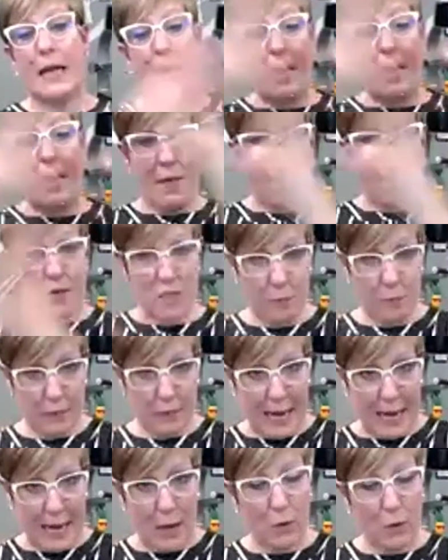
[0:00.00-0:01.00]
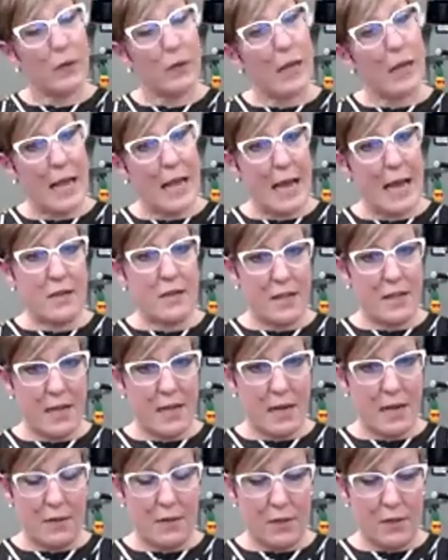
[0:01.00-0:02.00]
and then they're split out and
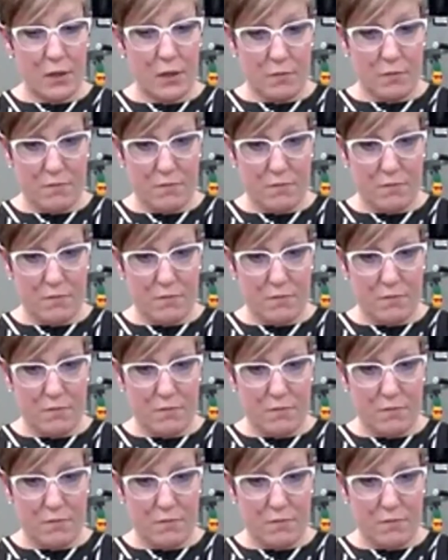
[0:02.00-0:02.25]
the,